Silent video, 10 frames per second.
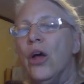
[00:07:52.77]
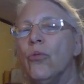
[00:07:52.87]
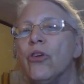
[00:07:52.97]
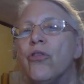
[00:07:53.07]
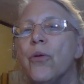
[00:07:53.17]

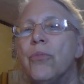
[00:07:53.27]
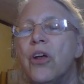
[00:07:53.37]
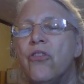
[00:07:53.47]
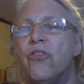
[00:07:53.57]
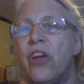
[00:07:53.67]
was from
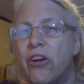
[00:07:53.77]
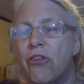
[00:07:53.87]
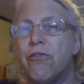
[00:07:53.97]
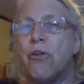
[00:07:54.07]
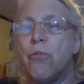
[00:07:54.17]
the Center
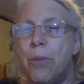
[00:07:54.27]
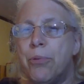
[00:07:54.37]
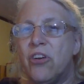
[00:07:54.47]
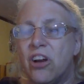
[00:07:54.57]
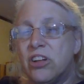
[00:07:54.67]
for
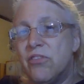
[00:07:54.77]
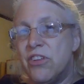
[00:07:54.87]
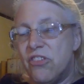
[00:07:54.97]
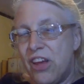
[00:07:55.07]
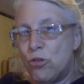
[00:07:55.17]
Reproductive
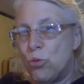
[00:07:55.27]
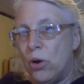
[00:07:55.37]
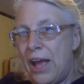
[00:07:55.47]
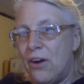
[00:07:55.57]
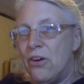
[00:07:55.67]
and Sexual
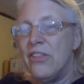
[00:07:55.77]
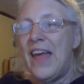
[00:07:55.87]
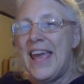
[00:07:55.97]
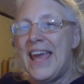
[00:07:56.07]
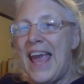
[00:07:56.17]
Health,
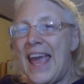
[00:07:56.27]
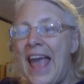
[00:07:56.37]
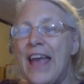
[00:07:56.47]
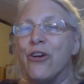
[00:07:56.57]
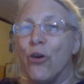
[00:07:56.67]

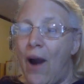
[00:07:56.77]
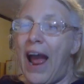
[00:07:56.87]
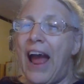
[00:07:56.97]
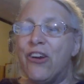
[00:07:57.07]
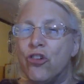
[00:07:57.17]
aka
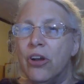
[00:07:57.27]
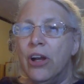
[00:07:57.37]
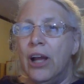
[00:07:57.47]
CRASH.